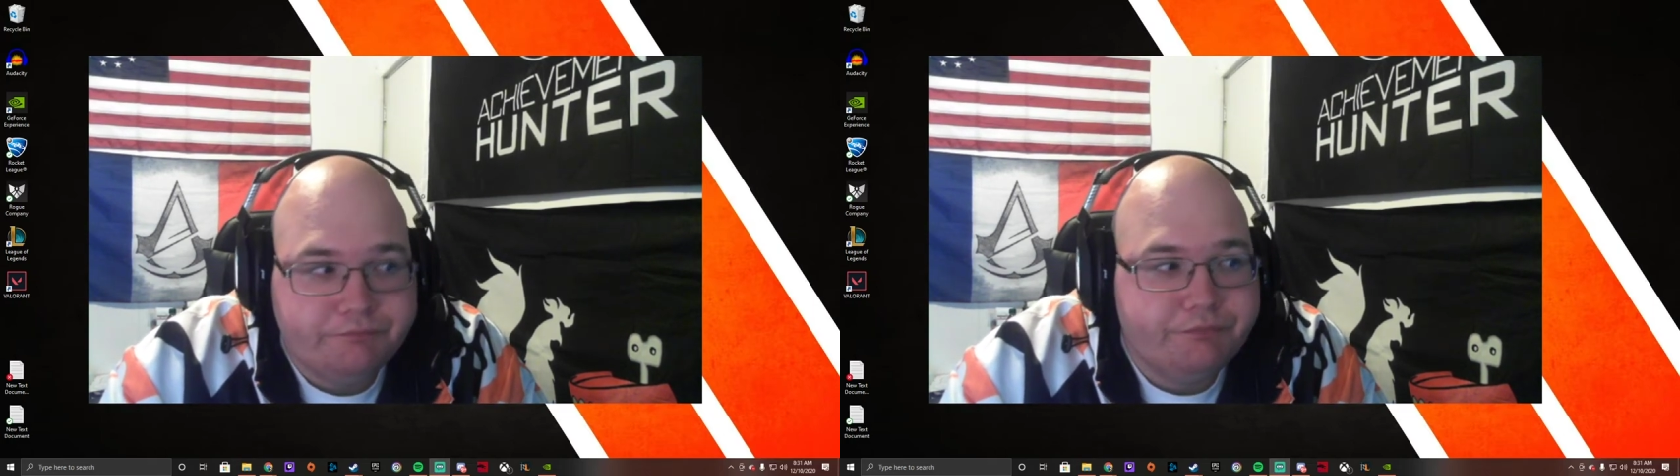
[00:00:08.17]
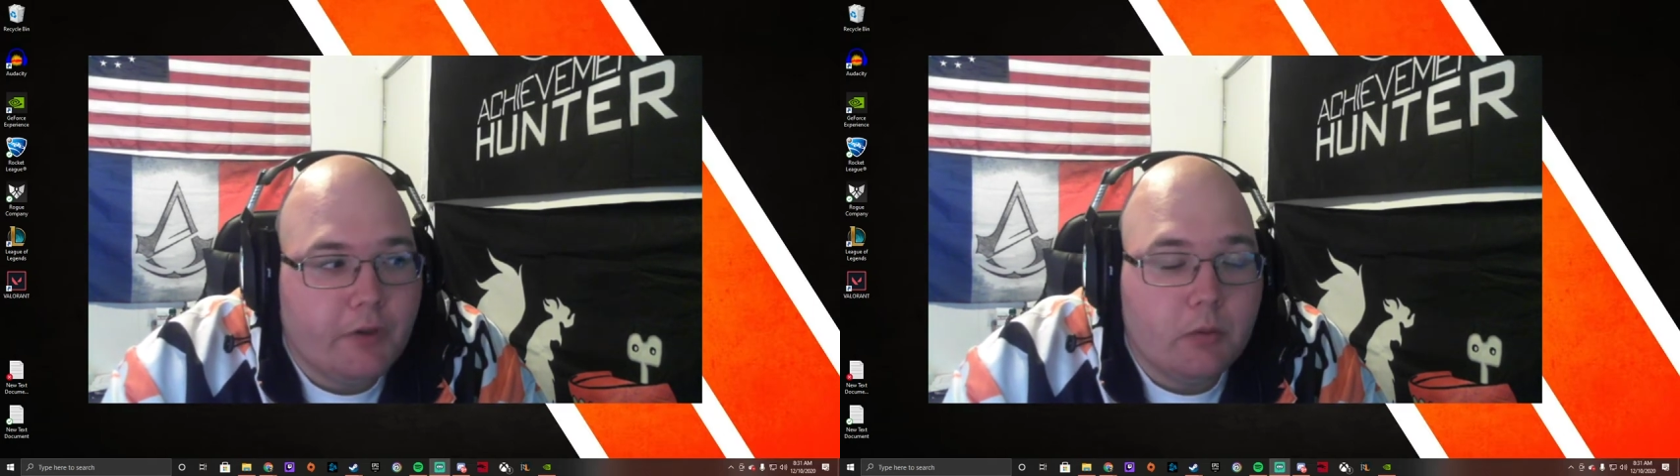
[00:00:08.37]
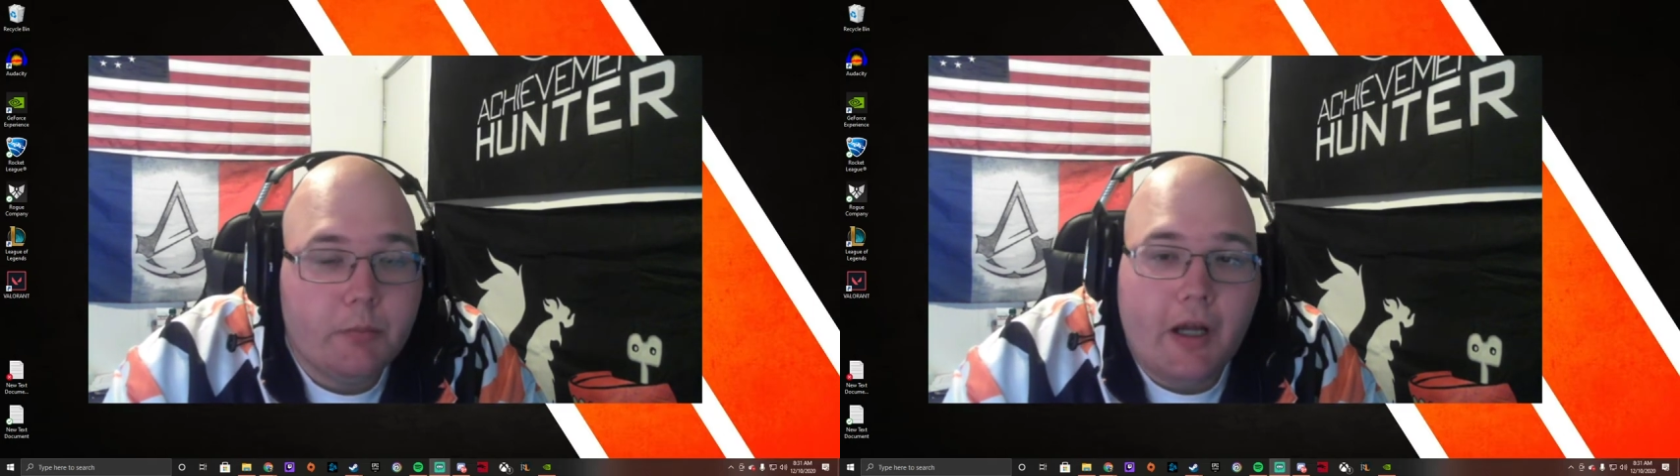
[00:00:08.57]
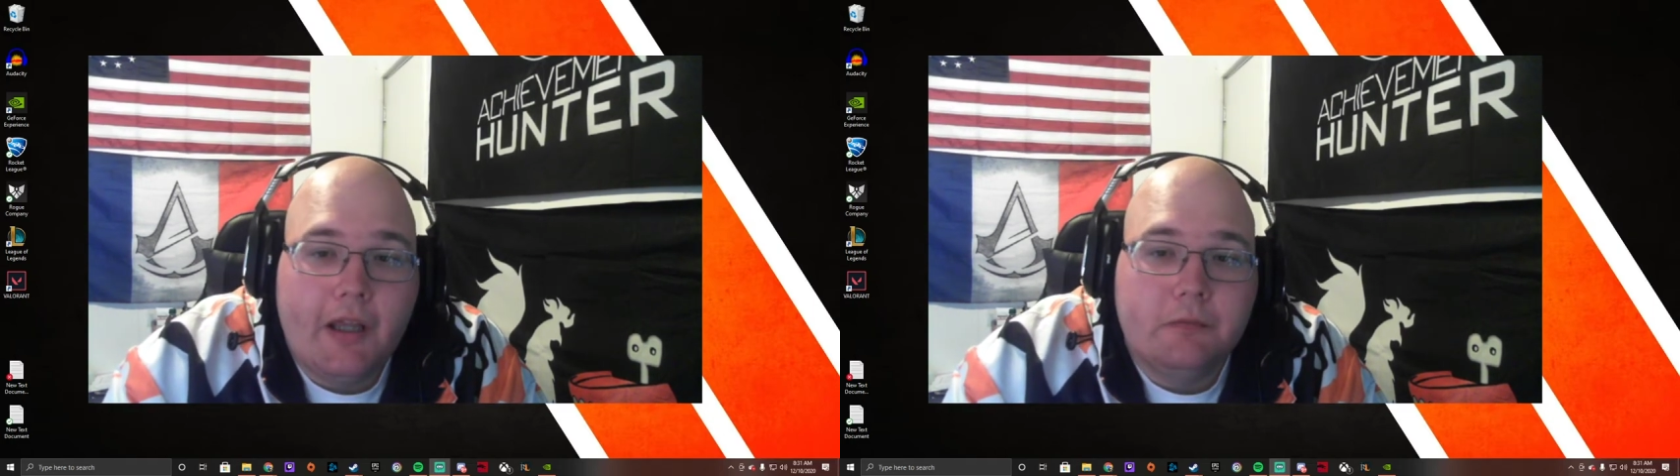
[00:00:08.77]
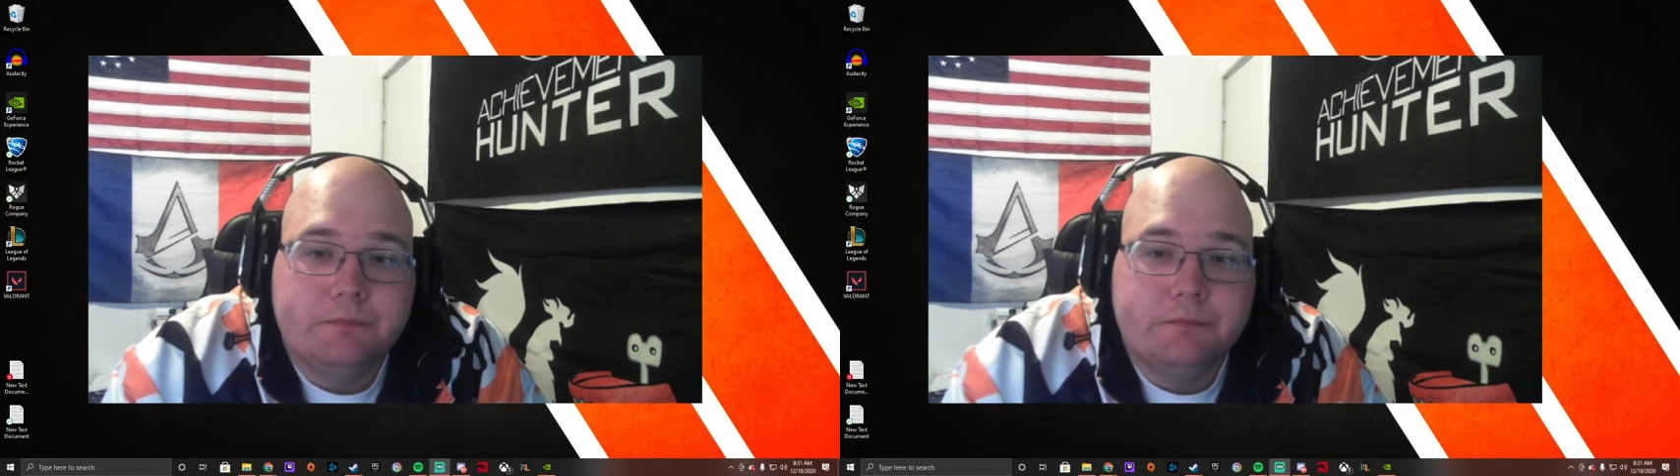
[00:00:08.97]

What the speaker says: Don't buy it.